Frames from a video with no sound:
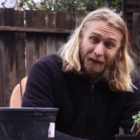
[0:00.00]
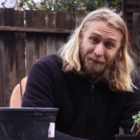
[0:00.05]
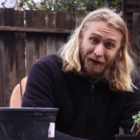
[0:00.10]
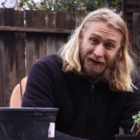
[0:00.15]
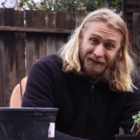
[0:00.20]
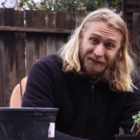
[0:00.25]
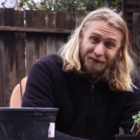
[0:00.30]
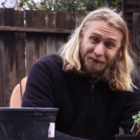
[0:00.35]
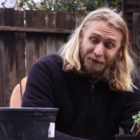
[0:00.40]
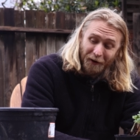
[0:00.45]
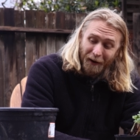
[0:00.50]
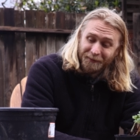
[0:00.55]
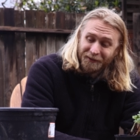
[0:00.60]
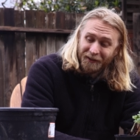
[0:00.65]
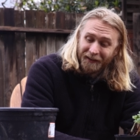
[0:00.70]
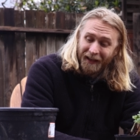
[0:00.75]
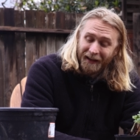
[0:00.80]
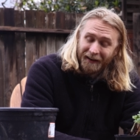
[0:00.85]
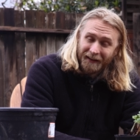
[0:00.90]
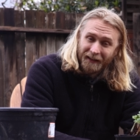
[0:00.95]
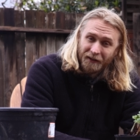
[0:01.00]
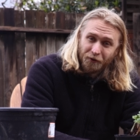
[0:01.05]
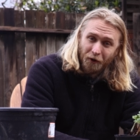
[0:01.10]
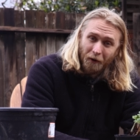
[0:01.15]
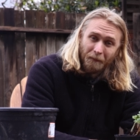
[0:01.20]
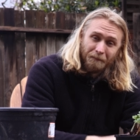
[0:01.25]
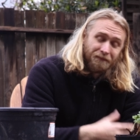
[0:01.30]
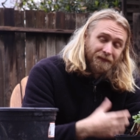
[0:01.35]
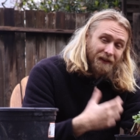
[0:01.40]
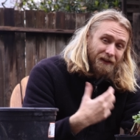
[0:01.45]
Prices are absolutely out of
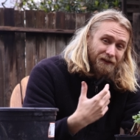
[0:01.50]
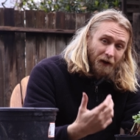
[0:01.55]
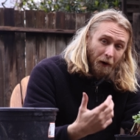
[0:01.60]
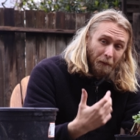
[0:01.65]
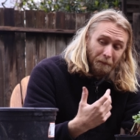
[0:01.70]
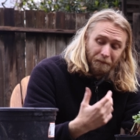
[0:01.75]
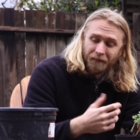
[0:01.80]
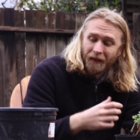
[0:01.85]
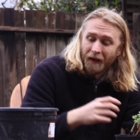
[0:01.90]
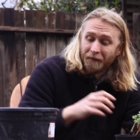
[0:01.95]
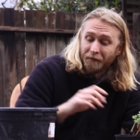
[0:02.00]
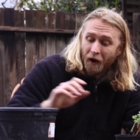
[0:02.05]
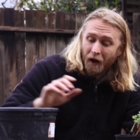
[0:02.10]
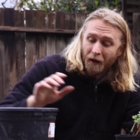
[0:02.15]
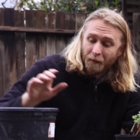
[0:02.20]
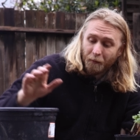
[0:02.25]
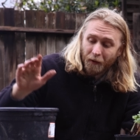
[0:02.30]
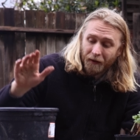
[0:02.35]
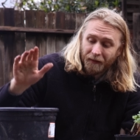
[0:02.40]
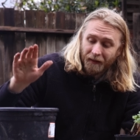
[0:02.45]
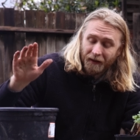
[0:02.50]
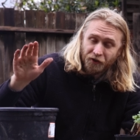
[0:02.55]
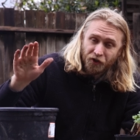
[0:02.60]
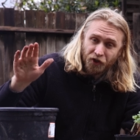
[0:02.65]
control. So I've gone with a